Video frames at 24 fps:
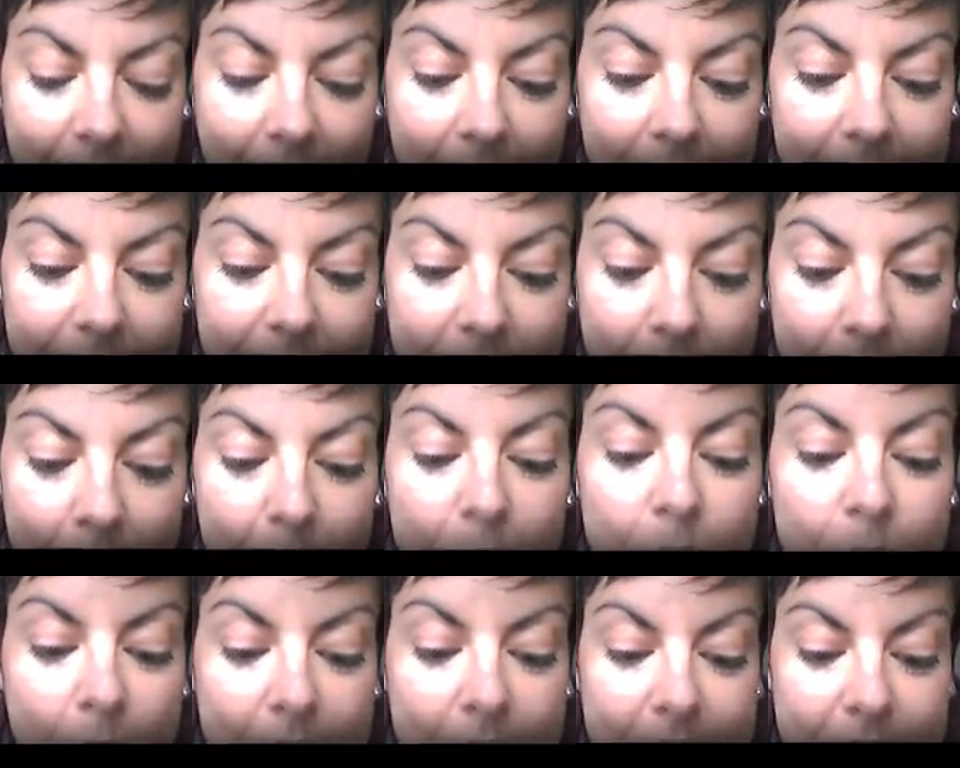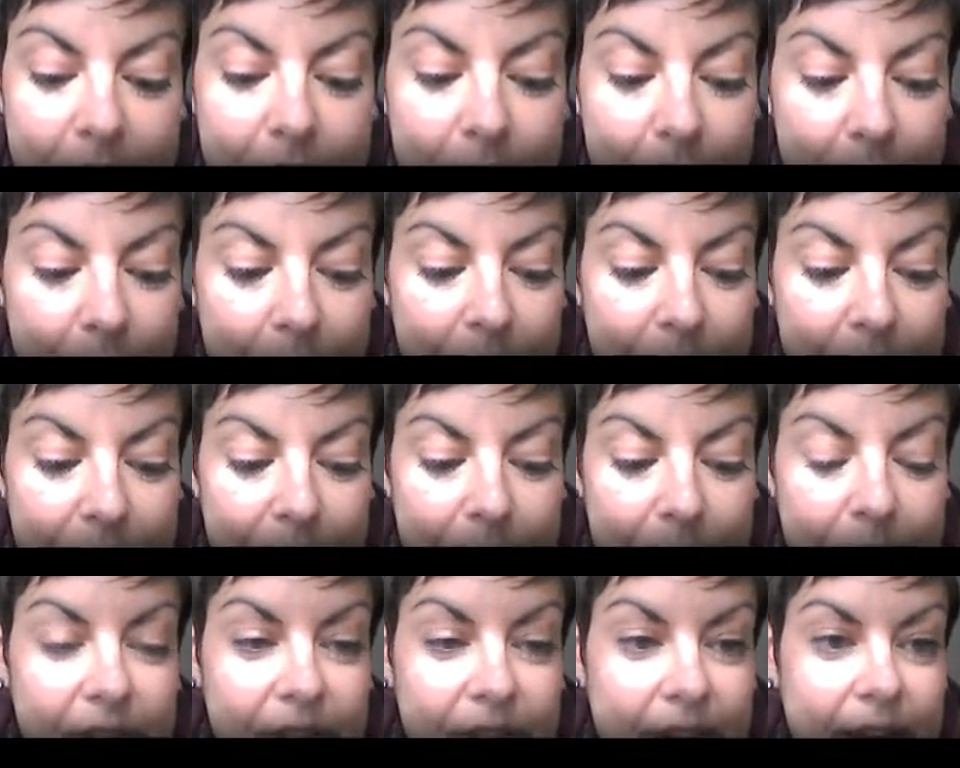I don't want to do
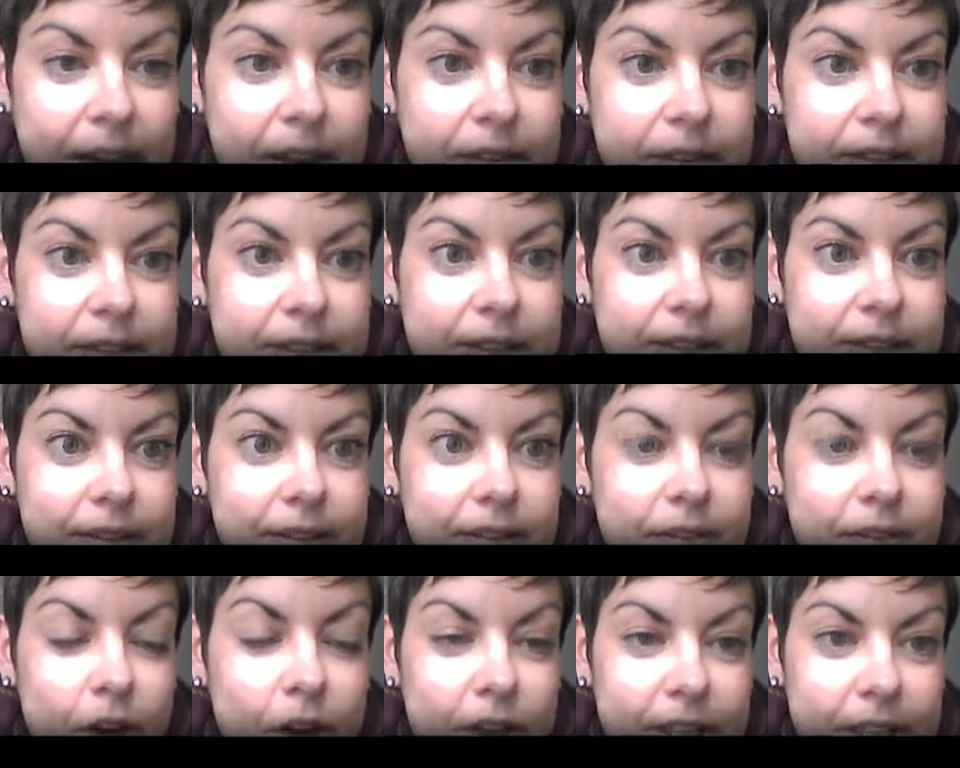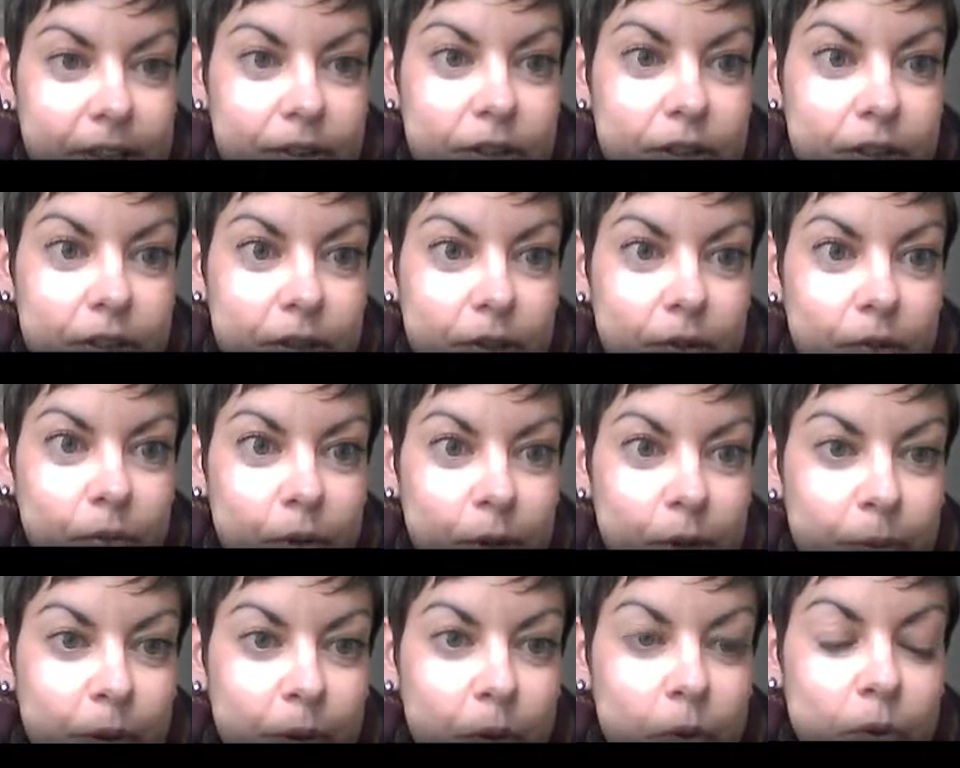this without nodding to
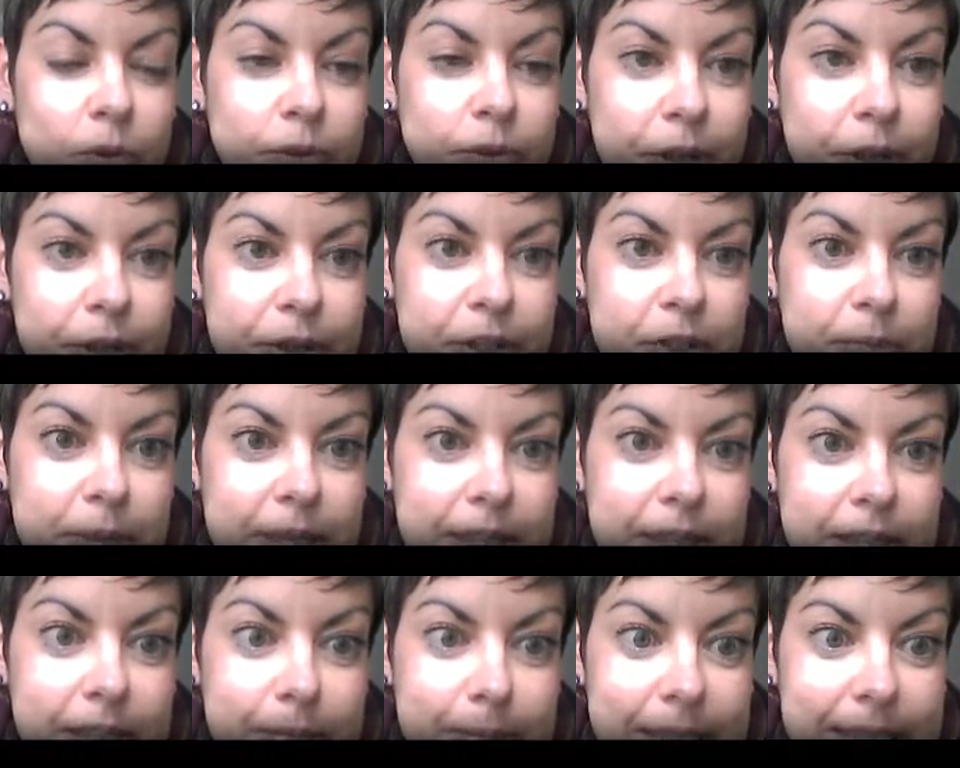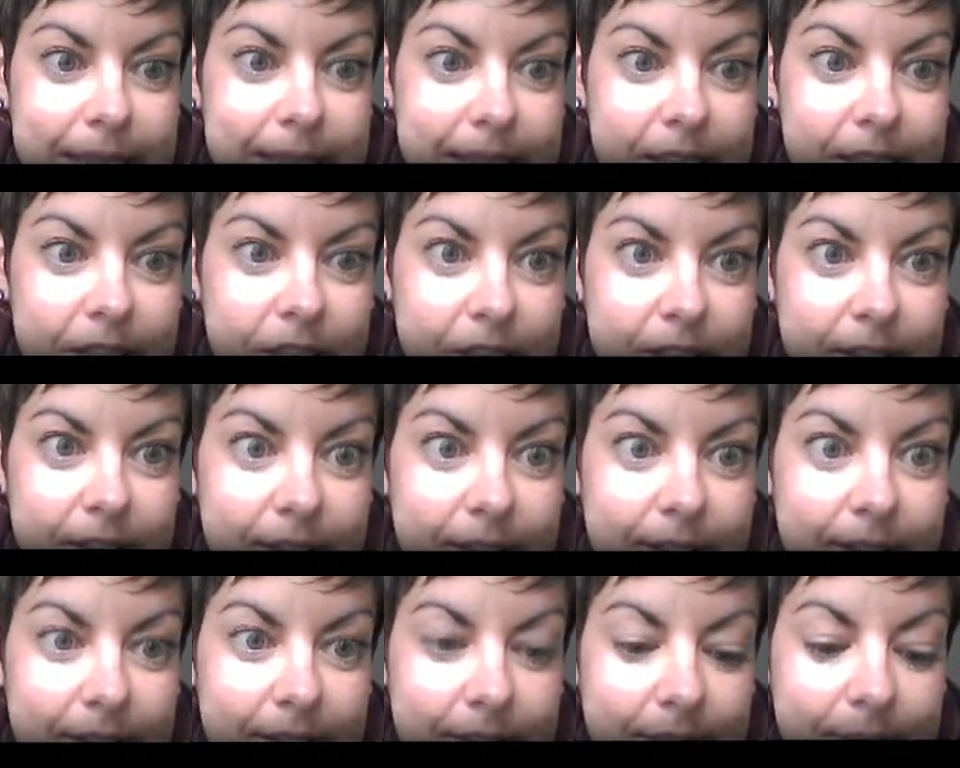what we all know to be the
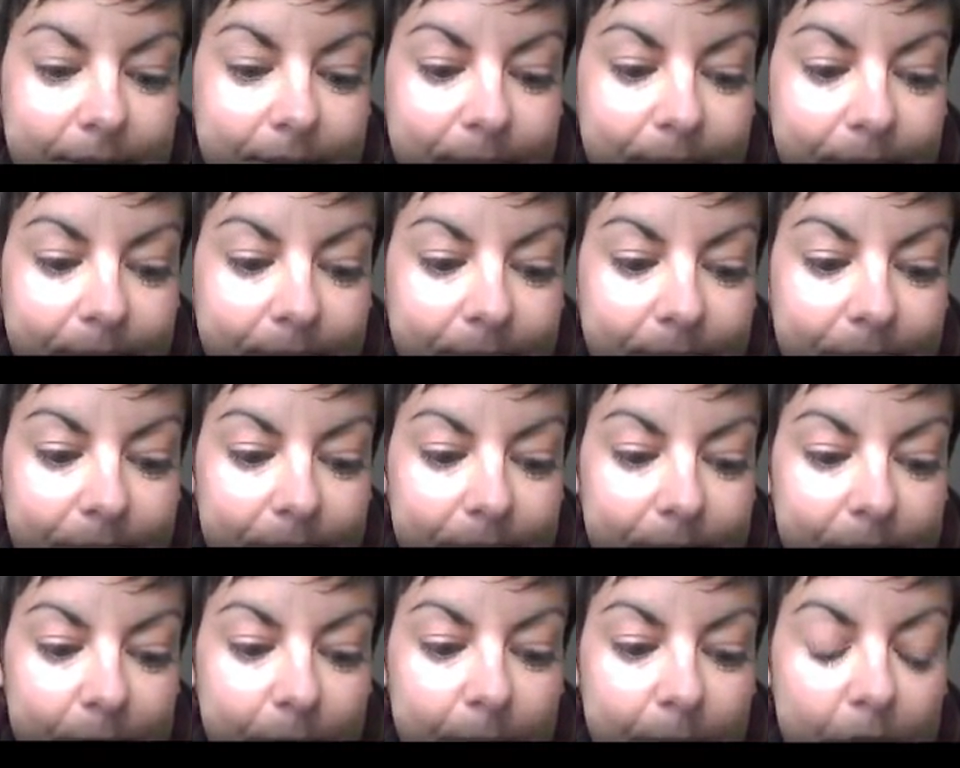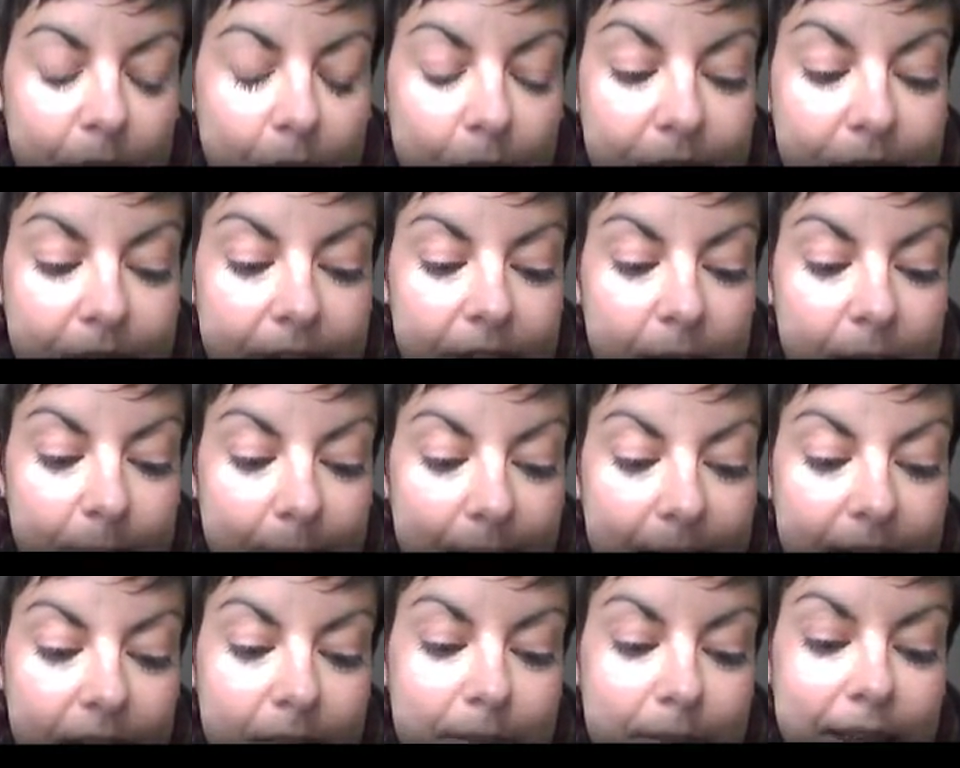limitations. So we know that the
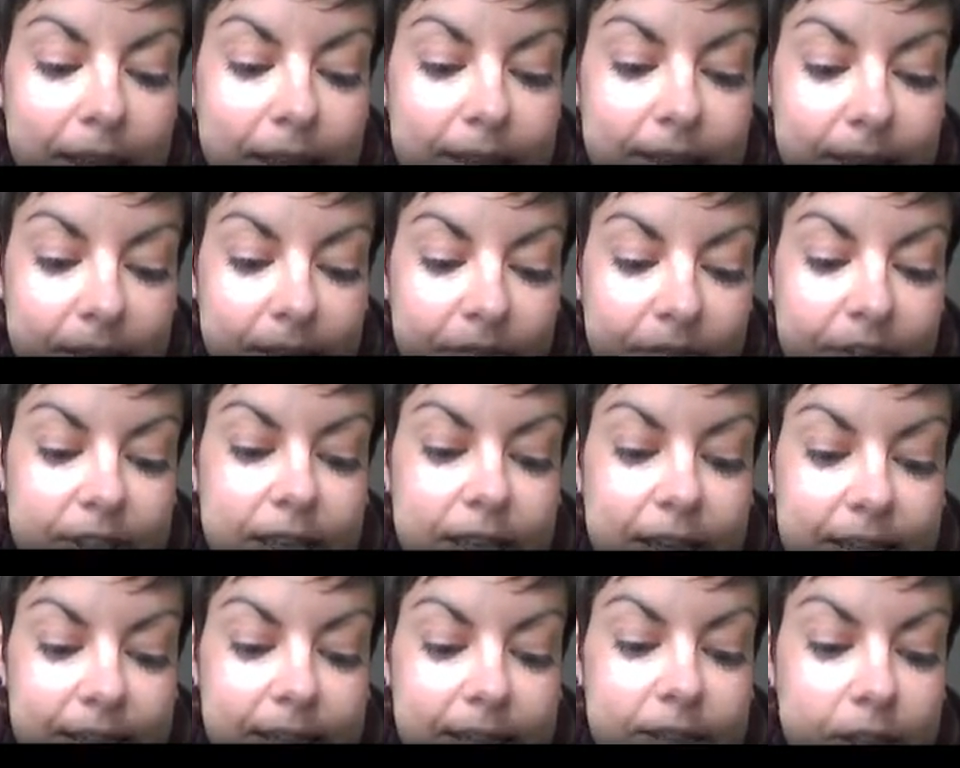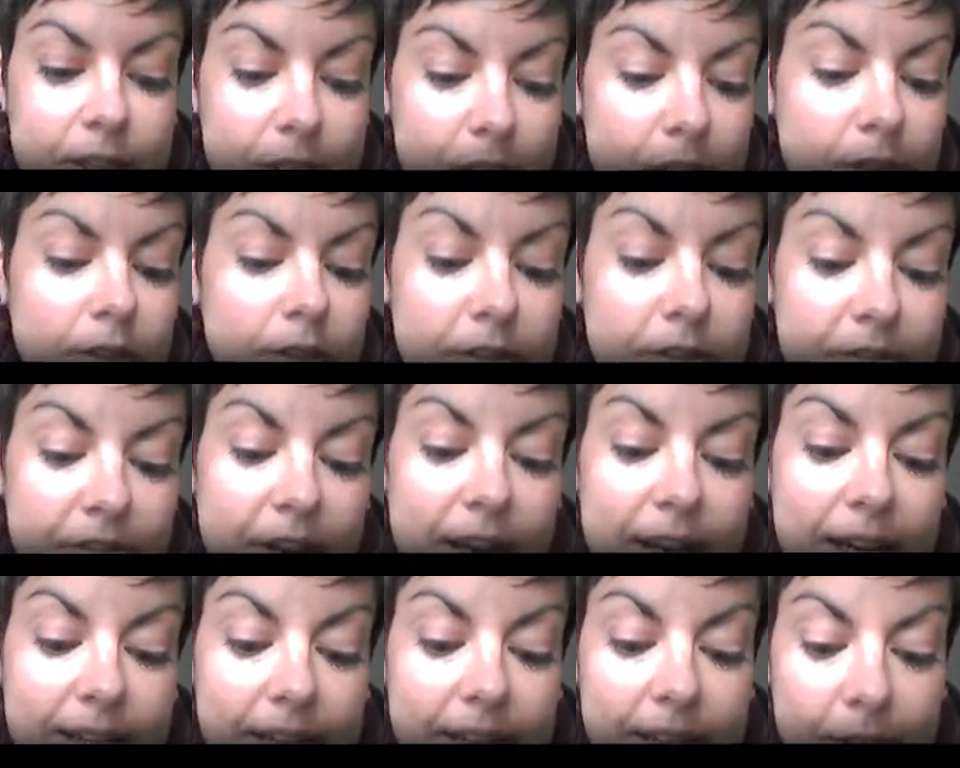pandemic has emphasized the digital
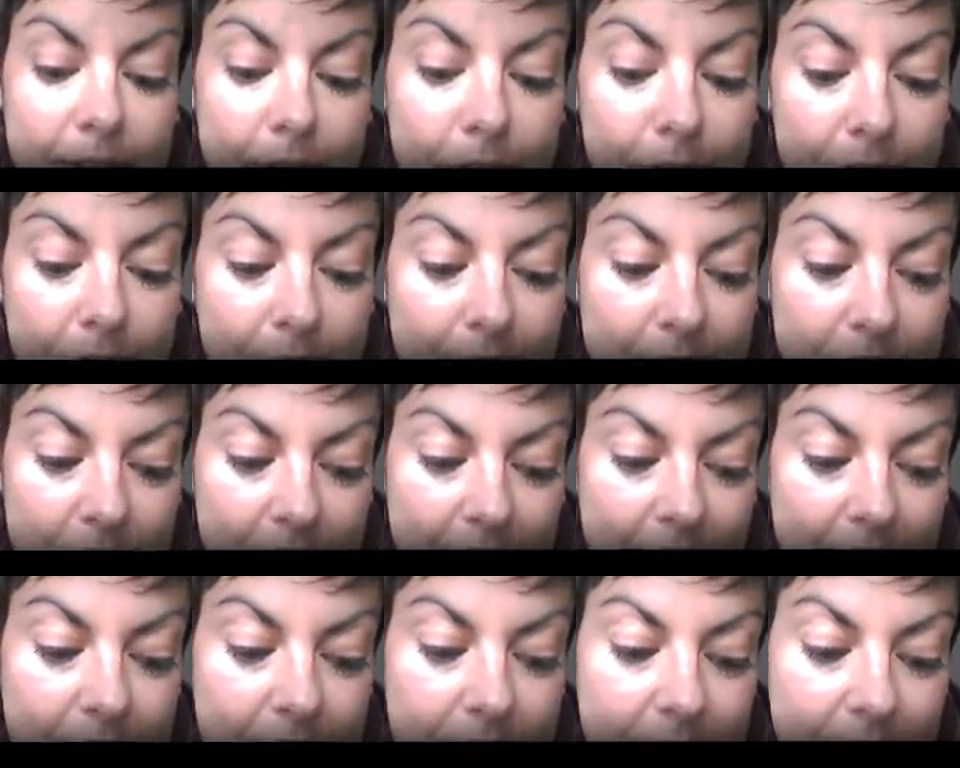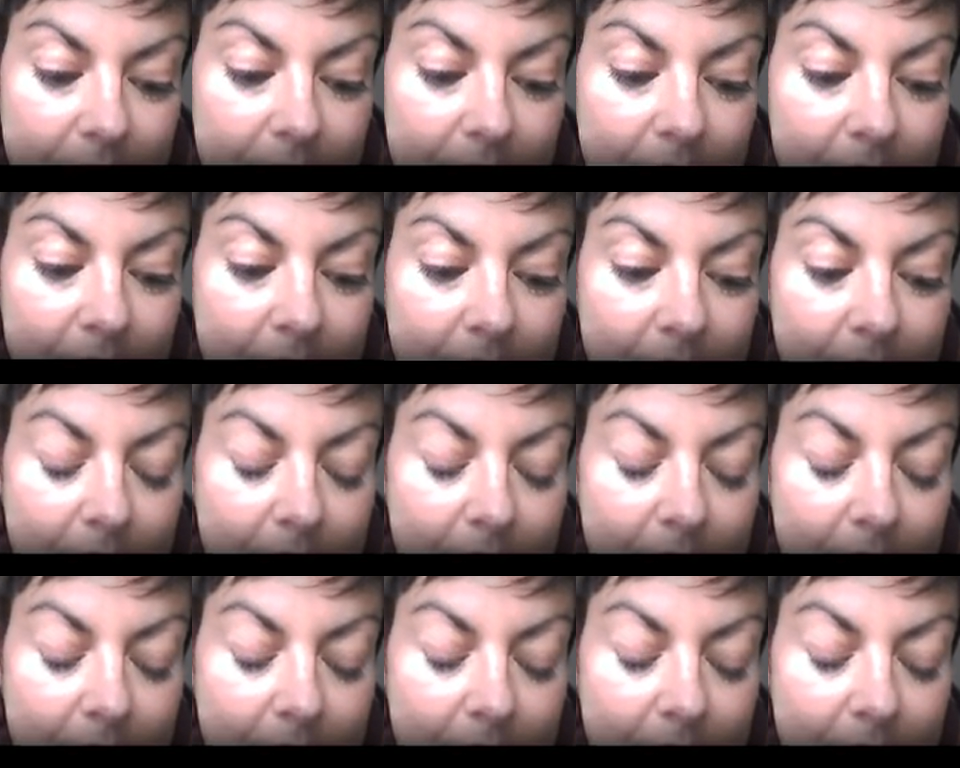divide in and through education.